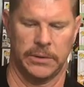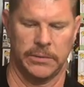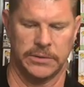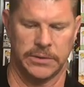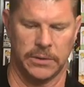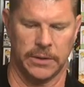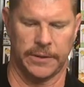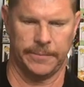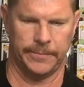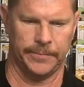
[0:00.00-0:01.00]

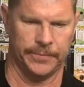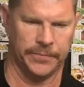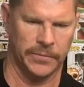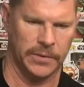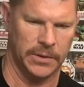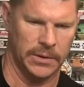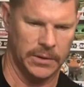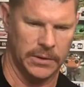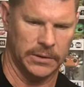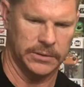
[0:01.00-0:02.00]
soda.
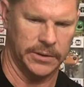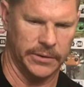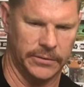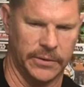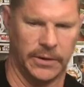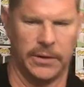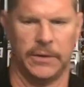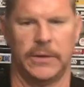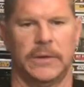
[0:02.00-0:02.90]
So you can see